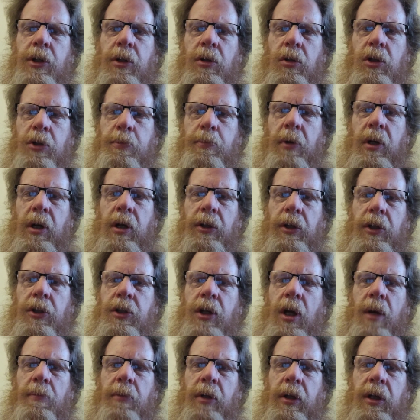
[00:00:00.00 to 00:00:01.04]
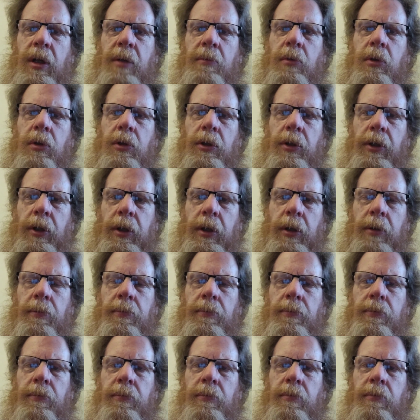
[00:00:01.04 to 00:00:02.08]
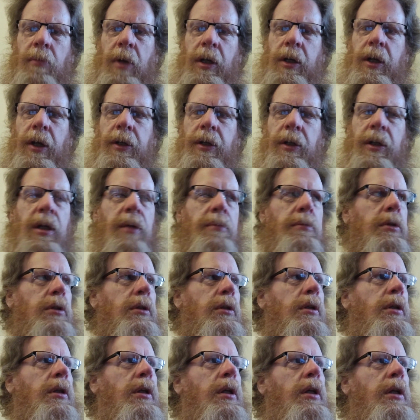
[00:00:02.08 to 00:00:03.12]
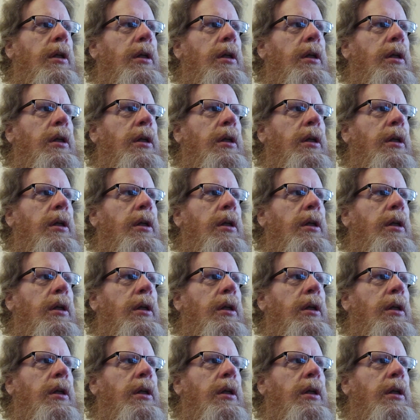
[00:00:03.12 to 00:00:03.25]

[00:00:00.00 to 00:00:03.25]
Zero sprayer that's got my chemical in it, my cleaning chemical.